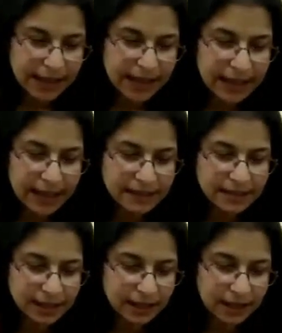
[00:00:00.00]
And
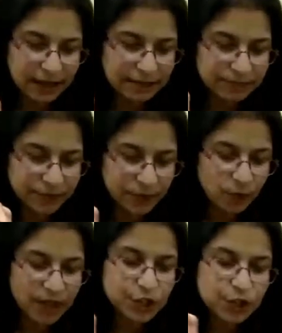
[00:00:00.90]

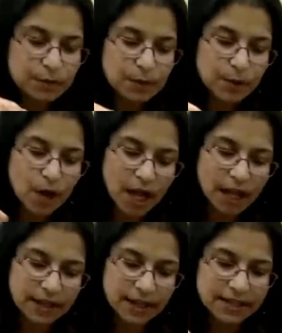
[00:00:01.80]
vegetable broth
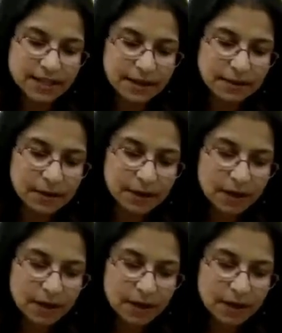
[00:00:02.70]
is in